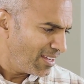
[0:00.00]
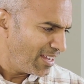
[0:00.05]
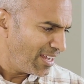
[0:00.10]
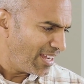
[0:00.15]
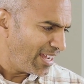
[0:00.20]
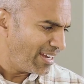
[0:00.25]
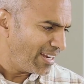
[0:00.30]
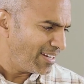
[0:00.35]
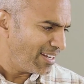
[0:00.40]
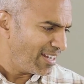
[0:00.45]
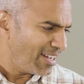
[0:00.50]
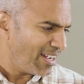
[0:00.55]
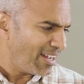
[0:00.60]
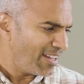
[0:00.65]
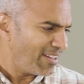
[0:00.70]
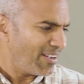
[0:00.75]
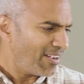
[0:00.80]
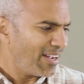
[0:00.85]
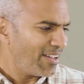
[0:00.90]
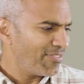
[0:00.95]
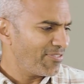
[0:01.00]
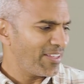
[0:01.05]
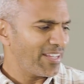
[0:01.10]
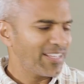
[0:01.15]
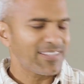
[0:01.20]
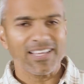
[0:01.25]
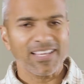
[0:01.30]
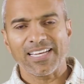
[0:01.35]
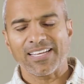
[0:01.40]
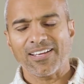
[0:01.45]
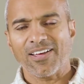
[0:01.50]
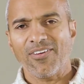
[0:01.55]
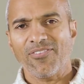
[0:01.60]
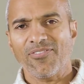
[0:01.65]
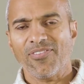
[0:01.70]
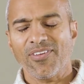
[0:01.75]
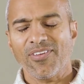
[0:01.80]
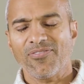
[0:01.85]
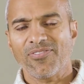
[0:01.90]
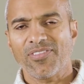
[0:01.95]
And I think like
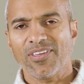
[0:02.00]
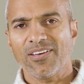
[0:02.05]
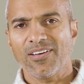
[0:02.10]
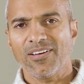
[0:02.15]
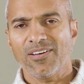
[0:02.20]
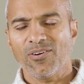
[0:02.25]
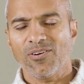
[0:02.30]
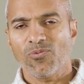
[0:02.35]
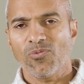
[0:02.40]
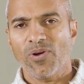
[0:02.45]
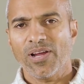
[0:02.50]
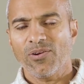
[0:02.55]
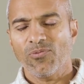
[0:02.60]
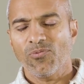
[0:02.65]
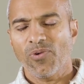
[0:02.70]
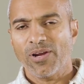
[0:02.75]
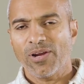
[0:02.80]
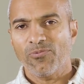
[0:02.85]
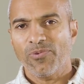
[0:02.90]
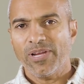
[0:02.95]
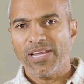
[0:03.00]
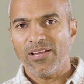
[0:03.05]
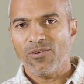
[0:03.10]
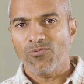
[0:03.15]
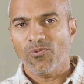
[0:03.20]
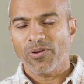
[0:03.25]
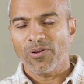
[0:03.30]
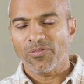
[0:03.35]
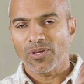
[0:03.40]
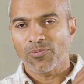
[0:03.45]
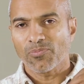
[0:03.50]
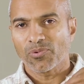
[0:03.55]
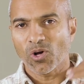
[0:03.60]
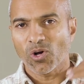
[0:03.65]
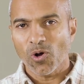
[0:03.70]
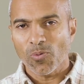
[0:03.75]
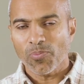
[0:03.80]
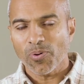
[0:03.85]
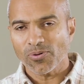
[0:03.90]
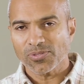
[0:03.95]
when the
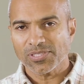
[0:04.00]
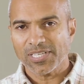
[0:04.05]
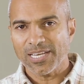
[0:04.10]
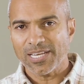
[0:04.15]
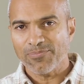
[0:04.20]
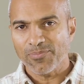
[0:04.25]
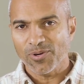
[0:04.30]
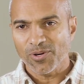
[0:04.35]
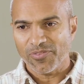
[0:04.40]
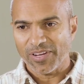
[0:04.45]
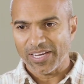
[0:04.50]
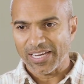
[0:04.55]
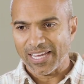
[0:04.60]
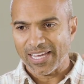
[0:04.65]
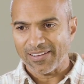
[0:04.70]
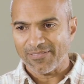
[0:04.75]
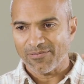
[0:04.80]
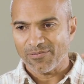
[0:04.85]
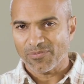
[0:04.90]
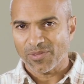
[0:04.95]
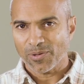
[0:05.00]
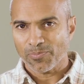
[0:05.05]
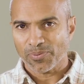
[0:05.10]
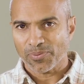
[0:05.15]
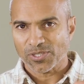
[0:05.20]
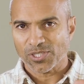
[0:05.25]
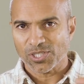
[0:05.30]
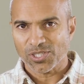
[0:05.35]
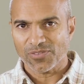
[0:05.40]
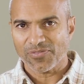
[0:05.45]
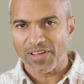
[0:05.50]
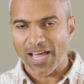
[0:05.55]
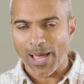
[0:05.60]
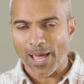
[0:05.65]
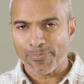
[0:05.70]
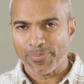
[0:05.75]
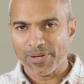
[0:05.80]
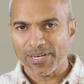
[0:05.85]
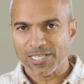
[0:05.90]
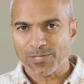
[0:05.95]
goalposts keep moving and the pursuit of
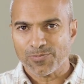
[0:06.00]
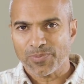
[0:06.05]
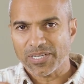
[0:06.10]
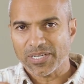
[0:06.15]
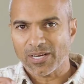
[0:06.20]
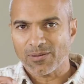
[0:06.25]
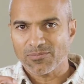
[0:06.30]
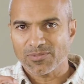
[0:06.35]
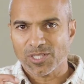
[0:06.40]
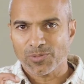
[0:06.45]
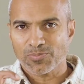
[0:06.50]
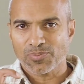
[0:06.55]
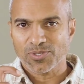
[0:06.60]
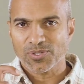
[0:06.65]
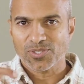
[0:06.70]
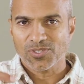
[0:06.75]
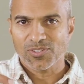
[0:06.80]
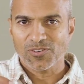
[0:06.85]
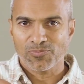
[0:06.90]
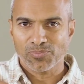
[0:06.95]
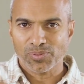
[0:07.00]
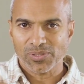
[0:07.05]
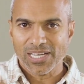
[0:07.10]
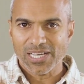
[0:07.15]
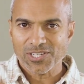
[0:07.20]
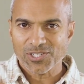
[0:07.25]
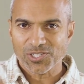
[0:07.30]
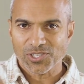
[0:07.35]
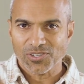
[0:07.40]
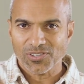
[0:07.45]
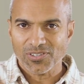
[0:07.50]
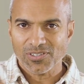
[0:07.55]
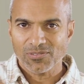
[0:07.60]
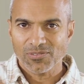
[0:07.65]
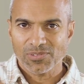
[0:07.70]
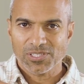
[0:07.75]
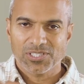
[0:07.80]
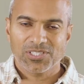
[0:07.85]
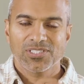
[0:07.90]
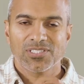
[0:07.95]
happiness becomes the pursuit of pleasure,
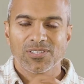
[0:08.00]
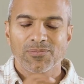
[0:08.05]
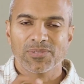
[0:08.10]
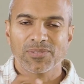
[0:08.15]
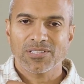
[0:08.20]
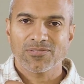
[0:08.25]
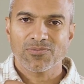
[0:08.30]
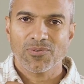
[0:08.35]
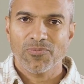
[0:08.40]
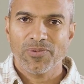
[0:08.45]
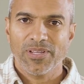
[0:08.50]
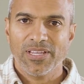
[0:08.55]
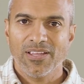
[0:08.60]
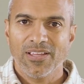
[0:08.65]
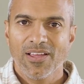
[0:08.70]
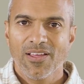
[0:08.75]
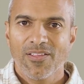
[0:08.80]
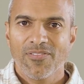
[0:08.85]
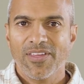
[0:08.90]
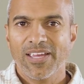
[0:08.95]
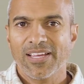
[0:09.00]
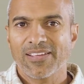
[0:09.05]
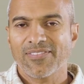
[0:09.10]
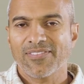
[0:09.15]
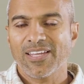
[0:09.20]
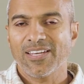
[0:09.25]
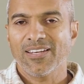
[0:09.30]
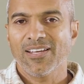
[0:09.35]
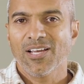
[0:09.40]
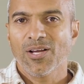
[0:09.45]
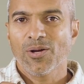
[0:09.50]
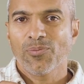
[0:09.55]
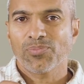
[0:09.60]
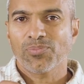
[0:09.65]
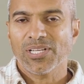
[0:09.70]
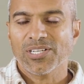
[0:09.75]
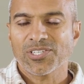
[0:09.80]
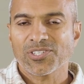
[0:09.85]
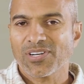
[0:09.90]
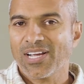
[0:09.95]
which is sometimes what we think, then
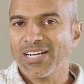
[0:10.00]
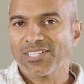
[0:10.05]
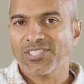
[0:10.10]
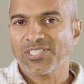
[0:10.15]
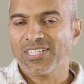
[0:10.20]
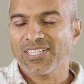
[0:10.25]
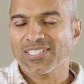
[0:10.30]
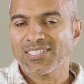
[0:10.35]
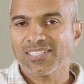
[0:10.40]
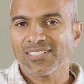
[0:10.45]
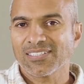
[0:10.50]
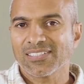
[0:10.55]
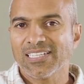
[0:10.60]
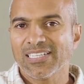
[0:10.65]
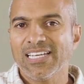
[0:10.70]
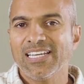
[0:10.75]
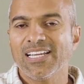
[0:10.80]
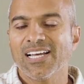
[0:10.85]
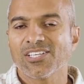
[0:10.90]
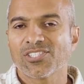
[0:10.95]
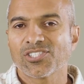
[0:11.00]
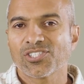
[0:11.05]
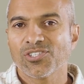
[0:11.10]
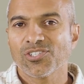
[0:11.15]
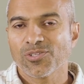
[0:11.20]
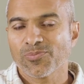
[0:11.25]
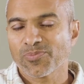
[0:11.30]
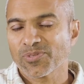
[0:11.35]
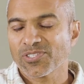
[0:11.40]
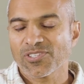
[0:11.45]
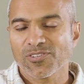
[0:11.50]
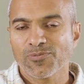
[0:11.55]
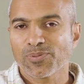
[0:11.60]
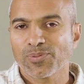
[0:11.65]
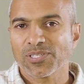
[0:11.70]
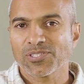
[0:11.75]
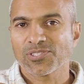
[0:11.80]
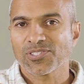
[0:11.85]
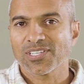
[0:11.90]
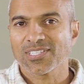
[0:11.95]
the pursuit of
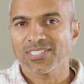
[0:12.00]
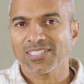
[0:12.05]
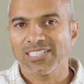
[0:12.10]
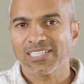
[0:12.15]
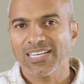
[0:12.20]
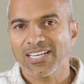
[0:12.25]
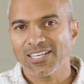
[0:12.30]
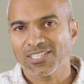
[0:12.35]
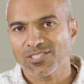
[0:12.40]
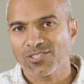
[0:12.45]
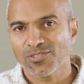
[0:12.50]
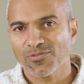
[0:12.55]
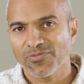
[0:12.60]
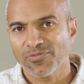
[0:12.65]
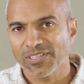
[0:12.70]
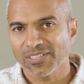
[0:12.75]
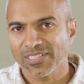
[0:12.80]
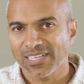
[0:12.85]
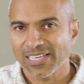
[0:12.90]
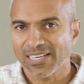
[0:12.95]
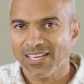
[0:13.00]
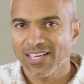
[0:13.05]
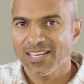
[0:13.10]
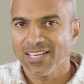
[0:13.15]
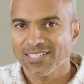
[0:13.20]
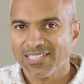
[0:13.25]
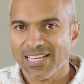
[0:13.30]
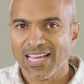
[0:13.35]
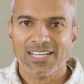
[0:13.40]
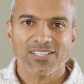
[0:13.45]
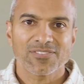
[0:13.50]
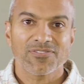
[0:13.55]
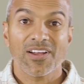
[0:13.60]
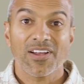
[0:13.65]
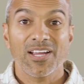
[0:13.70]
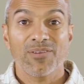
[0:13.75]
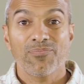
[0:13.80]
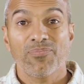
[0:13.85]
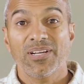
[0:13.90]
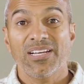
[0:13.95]
pleasure doesn't lead us to feeling
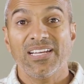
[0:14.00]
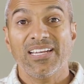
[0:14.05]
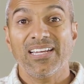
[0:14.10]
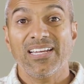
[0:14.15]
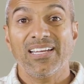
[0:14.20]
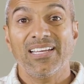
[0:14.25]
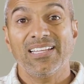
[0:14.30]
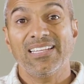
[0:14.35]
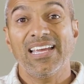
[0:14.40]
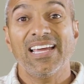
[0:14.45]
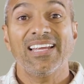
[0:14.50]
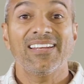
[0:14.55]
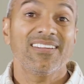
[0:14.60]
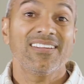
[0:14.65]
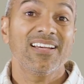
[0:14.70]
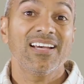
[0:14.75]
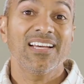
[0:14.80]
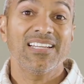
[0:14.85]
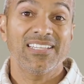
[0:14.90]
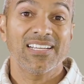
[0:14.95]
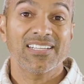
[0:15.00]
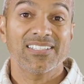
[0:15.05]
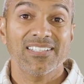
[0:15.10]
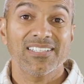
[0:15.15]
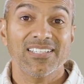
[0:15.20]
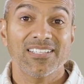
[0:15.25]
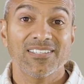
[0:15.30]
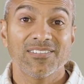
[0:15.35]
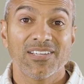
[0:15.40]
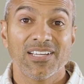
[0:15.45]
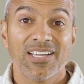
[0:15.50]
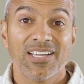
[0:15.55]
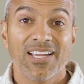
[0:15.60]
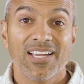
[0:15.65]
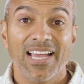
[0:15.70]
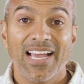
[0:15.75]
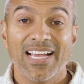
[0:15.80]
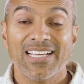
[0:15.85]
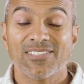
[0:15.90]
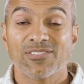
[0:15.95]
satisfied, but in the end addicted,
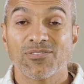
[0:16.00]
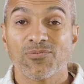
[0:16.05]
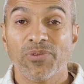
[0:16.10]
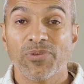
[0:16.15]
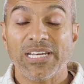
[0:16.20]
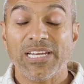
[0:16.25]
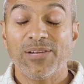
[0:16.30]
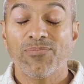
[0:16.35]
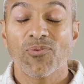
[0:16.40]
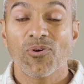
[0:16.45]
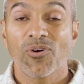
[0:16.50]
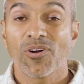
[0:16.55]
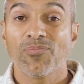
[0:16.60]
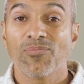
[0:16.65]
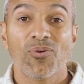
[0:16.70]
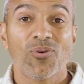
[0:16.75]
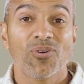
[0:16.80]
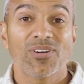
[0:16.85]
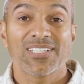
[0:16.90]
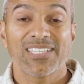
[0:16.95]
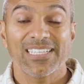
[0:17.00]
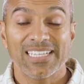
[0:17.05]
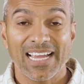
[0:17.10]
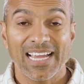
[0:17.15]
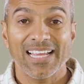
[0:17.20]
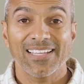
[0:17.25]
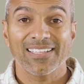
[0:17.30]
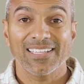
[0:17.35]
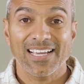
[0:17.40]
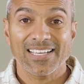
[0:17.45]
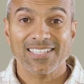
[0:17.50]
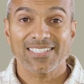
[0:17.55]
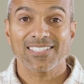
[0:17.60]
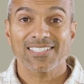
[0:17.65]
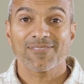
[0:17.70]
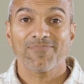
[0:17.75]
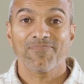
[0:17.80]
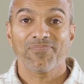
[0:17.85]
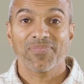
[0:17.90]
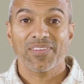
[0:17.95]
as we need more and more to get
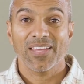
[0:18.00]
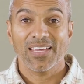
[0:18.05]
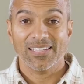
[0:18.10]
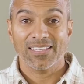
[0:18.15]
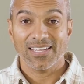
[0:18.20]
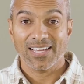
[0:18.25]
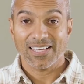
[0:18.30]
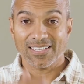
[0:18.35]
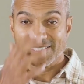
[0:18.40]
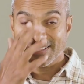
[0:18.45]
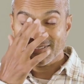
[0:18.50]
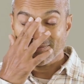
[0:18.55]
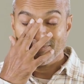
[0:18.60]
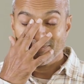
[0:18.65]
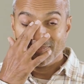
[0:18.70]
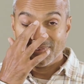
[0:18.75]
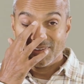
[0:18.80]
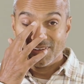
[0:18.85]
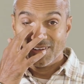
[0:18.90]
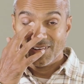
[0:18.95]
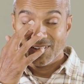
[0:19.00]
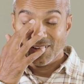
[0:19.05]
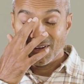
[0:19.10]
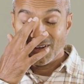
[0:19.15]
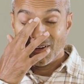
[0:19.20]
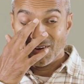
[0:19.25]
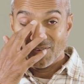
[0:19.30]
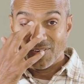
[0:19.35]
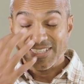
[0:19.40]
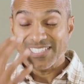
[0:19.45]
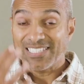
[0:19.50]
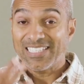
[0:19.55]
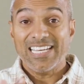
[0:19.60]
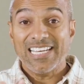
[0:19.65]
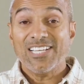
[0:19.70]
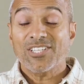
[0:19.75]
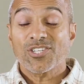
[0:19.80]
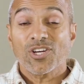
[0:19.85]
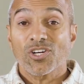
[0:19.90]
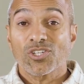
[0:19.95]
less and less. Friends,
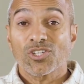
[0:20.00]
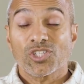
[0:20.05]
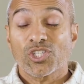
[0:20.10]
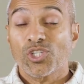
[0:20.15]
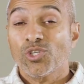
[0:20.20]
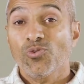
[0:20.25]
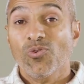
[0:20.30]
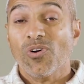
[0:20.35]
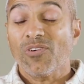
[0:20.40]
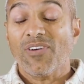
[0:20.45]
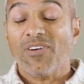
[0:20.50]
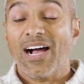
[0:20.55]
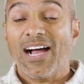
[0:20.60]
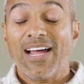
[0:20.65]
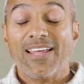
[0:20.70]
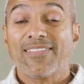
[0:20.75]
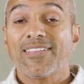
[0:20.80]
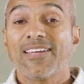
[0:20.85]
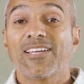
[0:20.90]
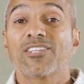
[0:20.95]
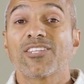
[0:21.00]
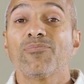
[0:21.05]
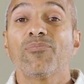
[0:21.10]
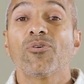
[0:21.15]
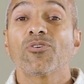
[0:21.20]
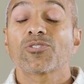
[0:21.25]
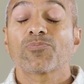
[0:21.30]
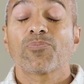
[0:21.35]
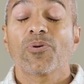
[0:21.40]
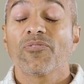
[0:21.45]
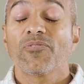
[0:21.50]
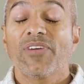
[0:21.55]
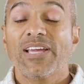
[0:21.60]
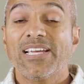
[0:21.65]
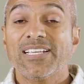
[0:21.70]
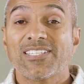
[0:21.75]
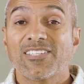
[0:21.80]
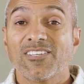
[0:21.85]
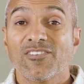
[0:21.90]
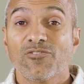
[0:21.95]
these are two of, I think, the most
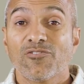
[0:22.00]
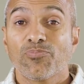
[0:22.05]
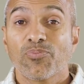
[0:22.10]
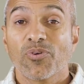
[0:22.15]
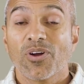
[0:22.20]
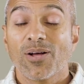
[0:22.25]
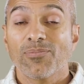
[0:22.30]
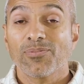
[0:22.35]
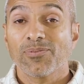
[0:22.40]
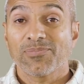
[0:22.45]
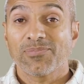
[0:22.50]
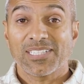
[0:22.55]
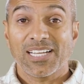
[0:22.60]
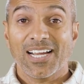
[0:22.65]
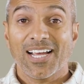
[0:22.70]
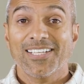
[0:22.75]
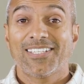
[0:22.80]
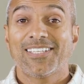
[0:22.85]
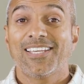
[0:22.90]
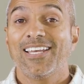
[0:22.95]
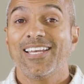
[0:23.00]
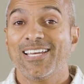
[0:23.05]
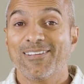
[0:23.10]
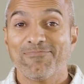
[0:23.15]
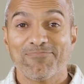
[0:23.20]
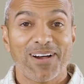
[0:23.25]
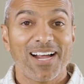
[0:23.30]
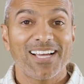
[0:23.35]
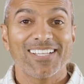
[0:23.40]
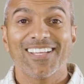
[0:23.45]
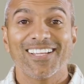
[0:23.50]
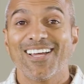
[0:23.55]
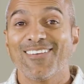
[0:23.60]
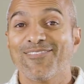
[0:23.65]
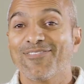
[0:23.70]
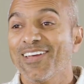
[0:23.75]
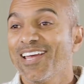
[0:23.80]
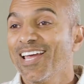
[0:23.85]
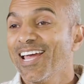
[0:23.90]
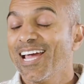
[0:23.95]
pervasive problems that I see in my life
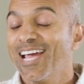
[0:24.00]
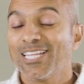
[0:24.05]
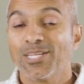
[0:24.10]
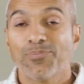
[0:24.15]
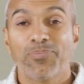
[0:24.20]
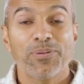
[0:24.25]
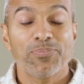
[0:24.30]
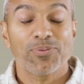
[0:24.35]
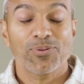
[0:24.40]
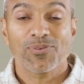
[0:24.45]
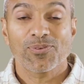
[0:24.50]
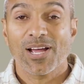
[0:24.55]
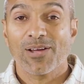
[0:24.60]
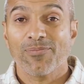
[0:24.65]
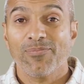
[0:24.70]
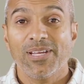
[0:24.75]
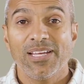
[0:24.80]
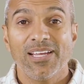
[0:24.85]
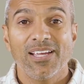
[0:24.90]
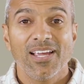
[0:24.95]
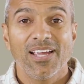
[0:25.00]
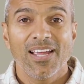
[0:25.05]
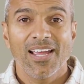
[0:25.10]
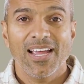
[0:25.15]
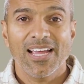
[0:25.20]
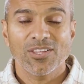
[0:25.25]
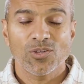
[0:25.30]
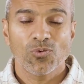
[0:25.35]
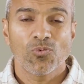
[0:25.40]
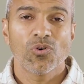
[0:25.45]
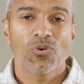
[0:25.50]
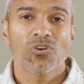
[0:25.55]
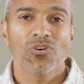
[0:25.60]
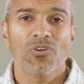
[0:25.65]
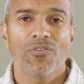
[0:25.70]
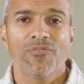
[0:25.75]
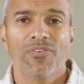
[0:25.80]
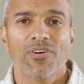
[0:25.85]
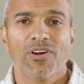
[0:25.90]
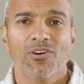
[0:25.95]
and the people around me and the
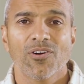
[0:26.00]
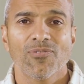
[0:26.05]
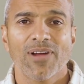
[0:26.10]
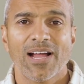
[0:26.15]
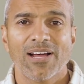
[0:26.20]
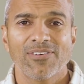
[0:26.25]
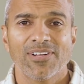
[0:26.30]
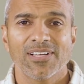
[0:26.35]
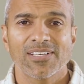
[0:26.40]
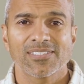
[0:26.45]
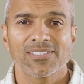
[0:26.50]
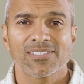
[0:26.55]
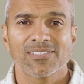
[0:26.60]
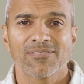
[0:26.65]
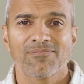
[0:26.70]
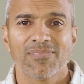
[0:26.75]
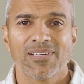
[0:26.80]
world around us.